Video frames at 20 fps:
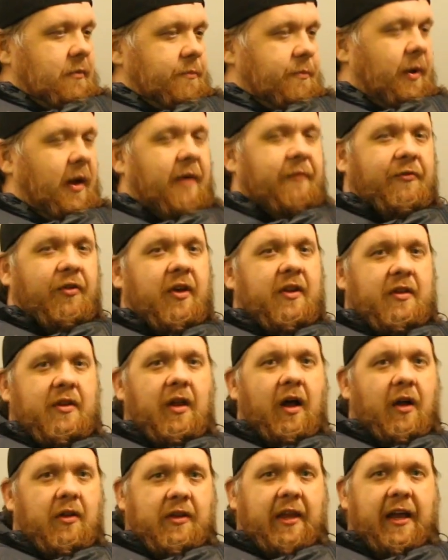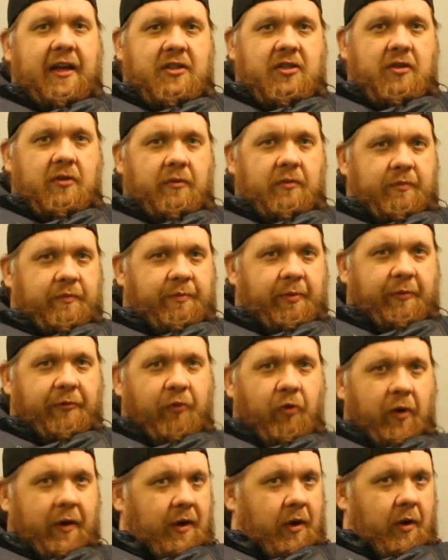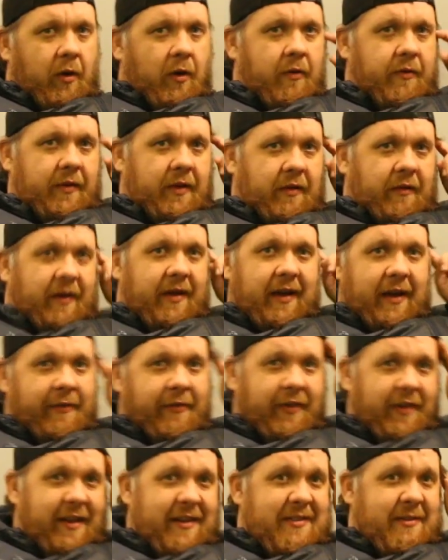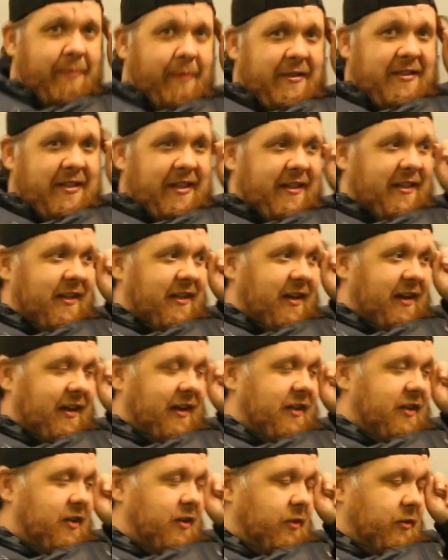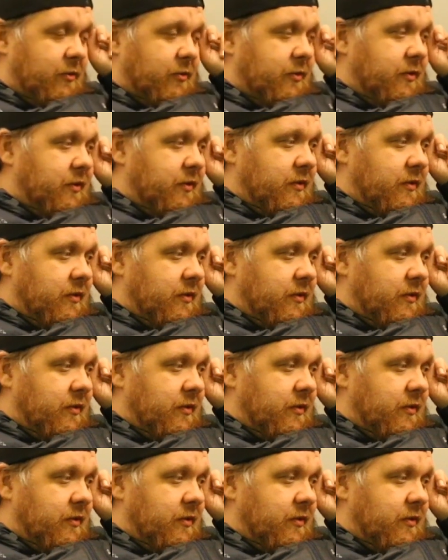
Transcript: But I feel like I'll text her before I go over there, right? I feel like that's the best idea I can do.